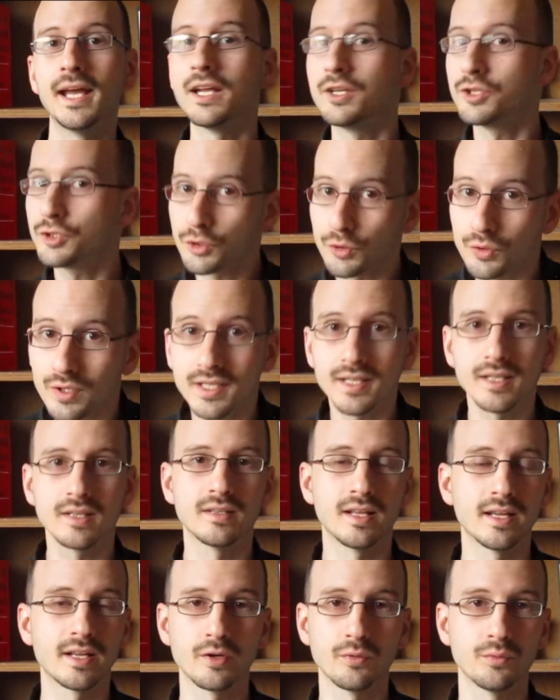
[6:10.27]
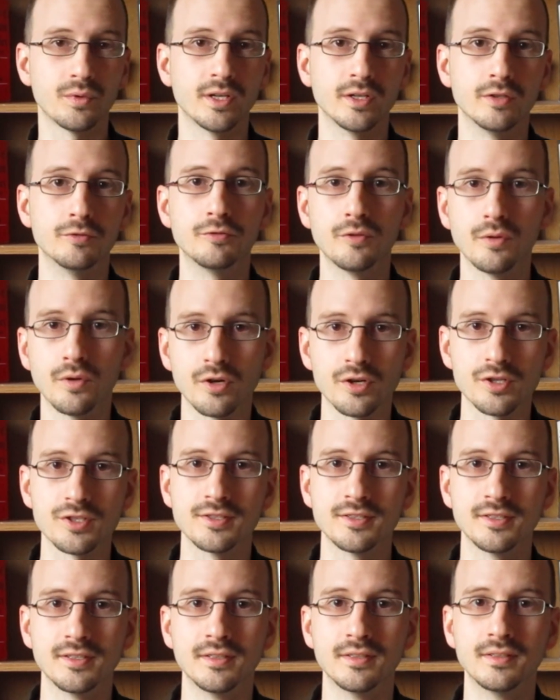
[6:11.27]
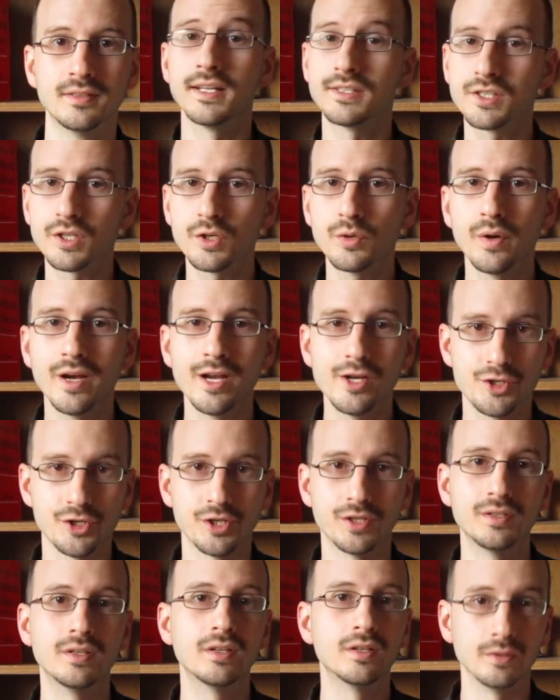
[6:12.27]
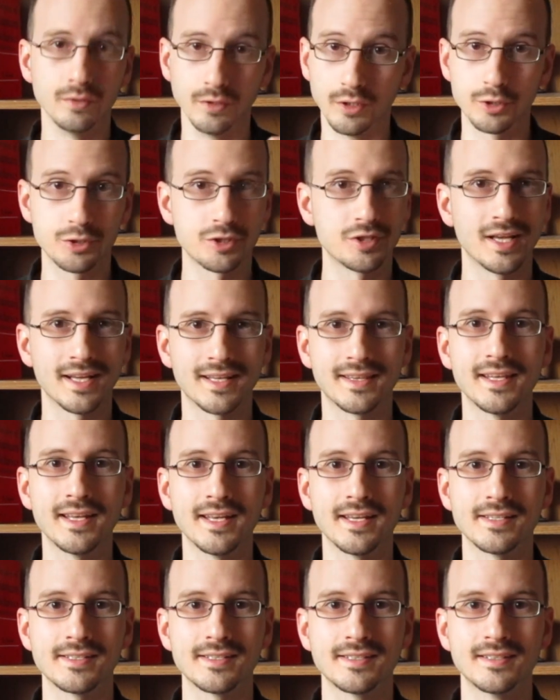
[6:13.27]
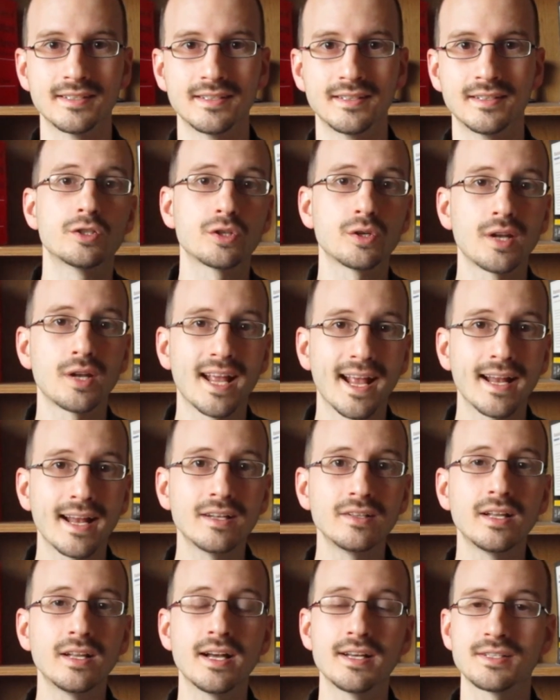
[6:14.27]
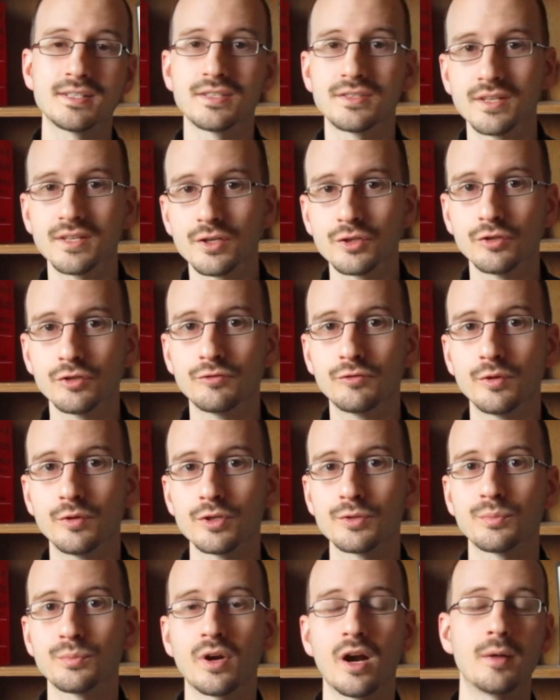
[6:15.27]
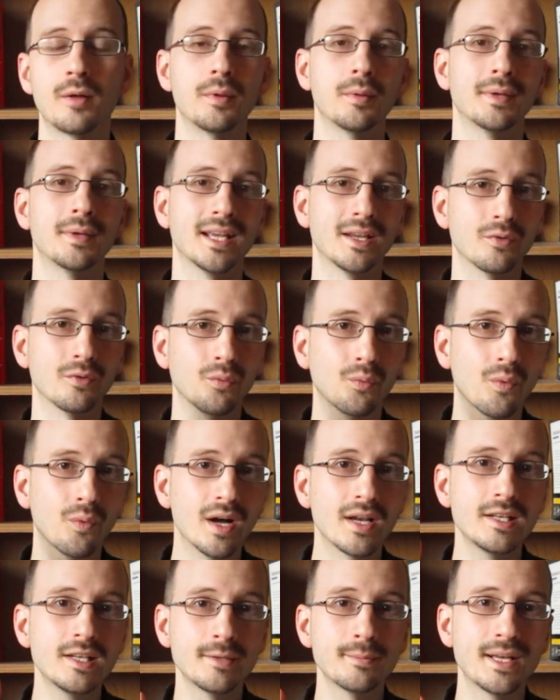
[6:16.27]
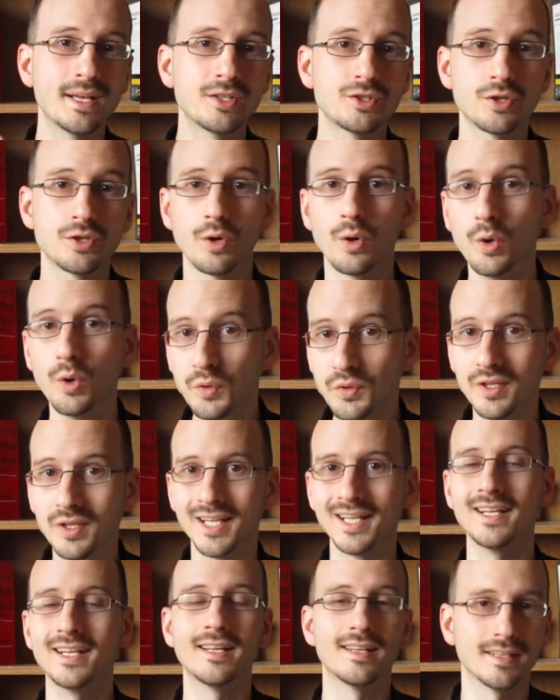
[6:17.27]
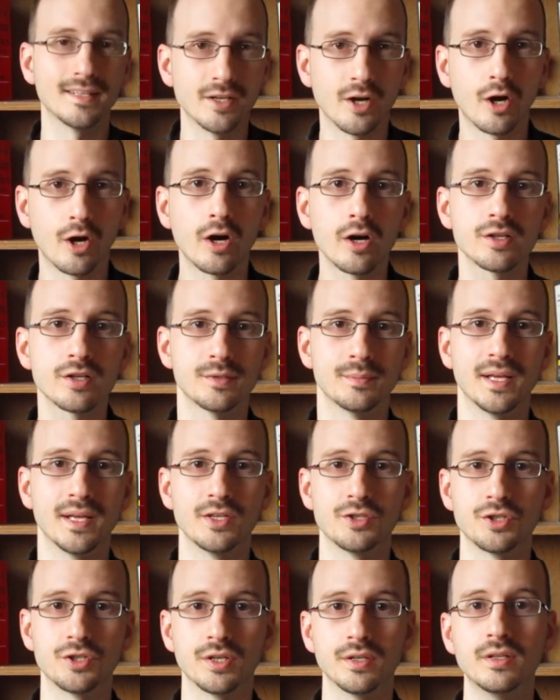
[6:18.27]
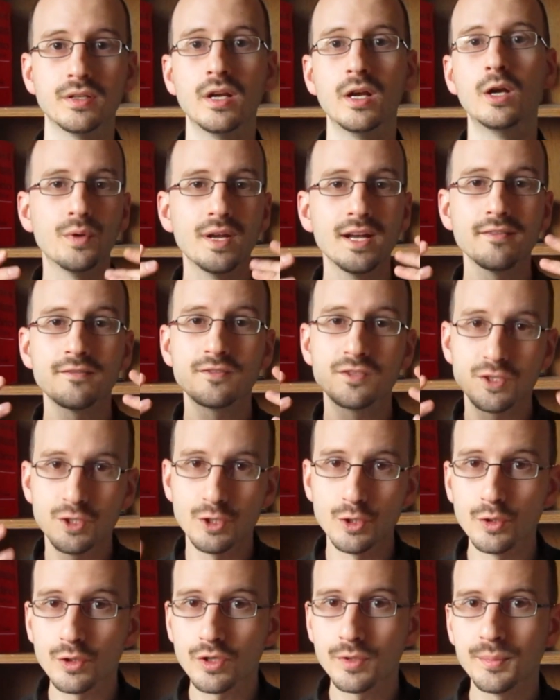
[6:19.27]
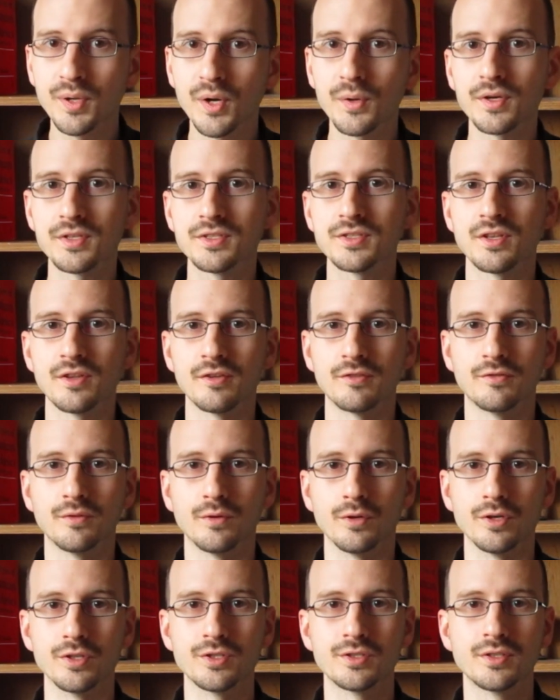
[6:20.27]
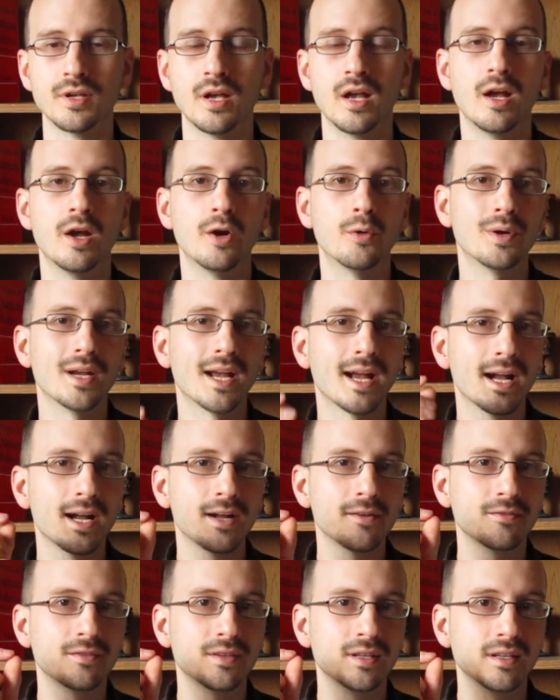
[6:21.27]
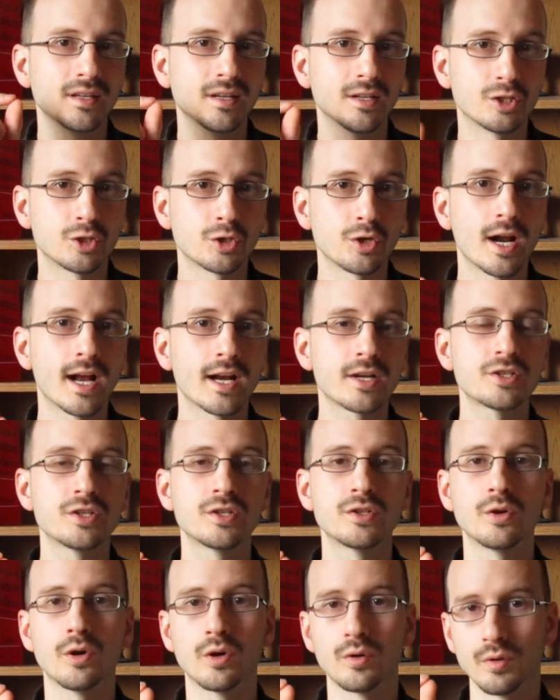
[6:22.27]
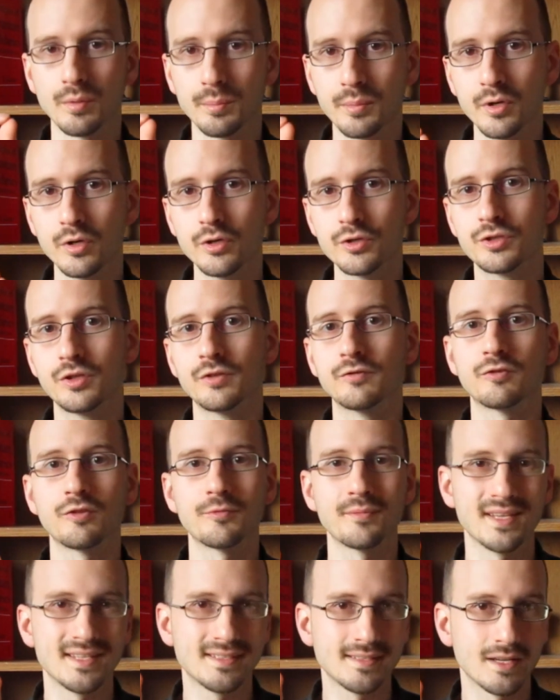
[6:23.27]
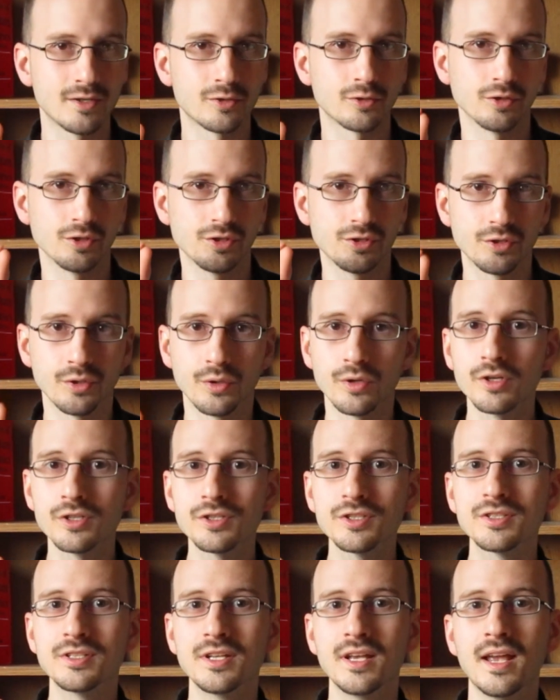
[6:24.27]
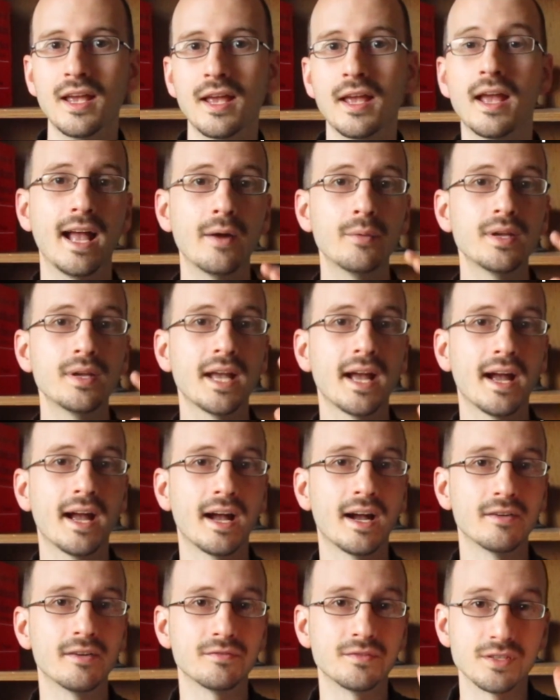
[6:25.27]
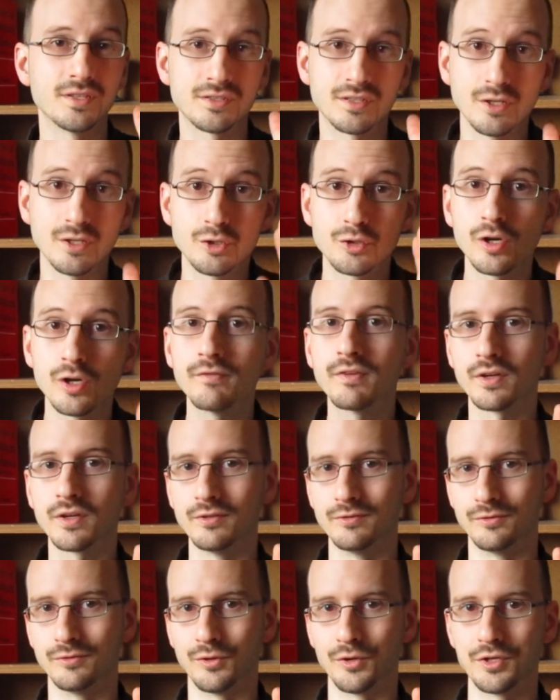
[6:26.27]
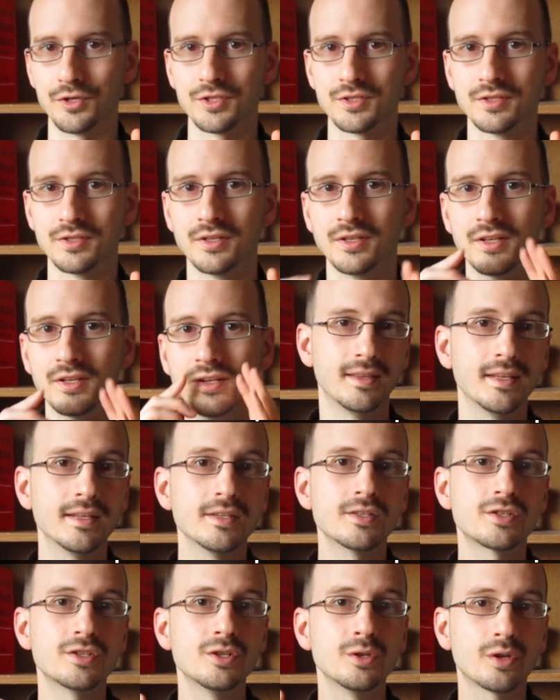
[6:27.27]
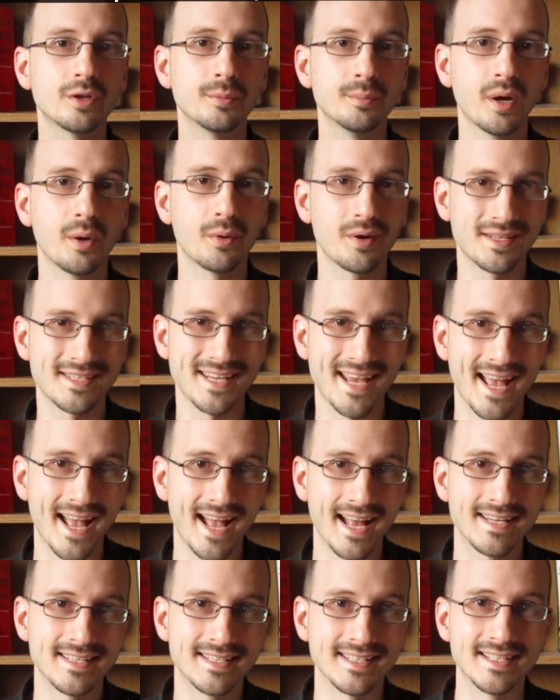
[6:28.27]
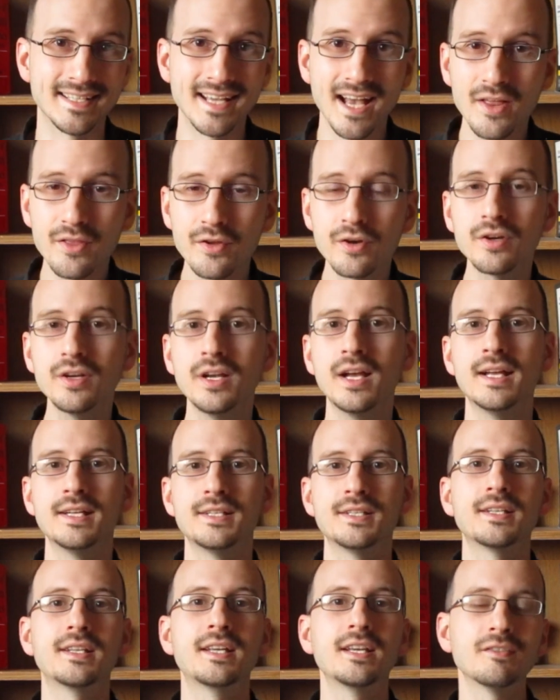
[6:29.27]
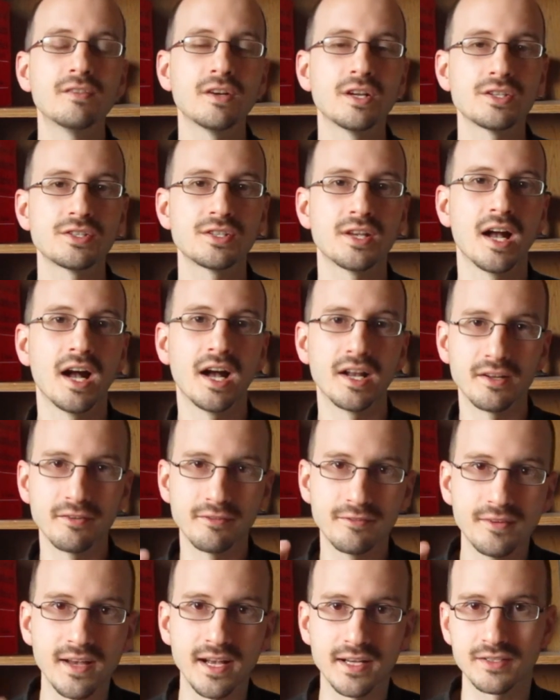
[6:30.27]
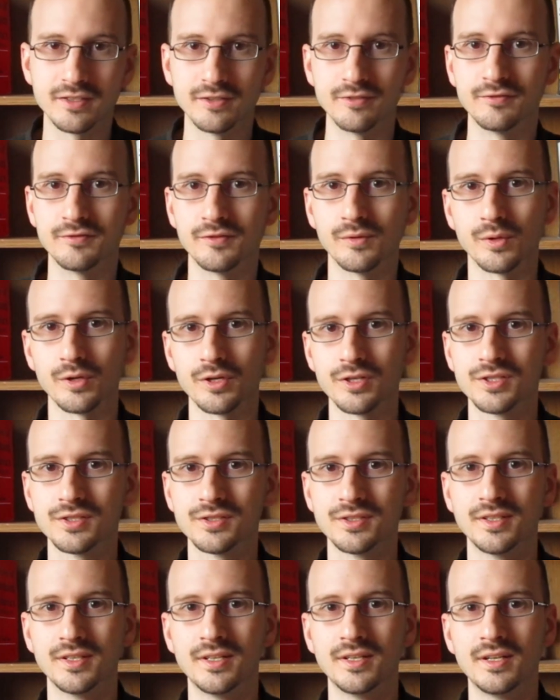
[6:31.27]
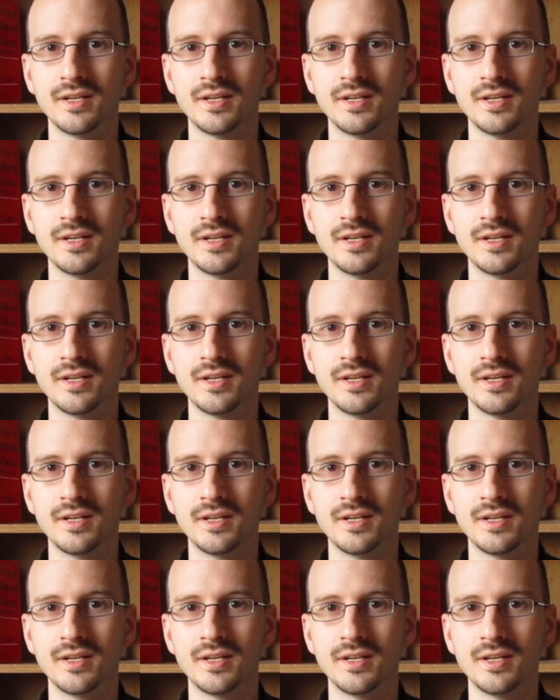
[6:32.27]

and treat it like a real force. Its equation looks like this. So to analyze a central force problem in one dimension only, the r dimension, we have two components to the force. We have the attraction or repulsion from the central source, and we have the centrifugal force. These two components add together to give us an effective force.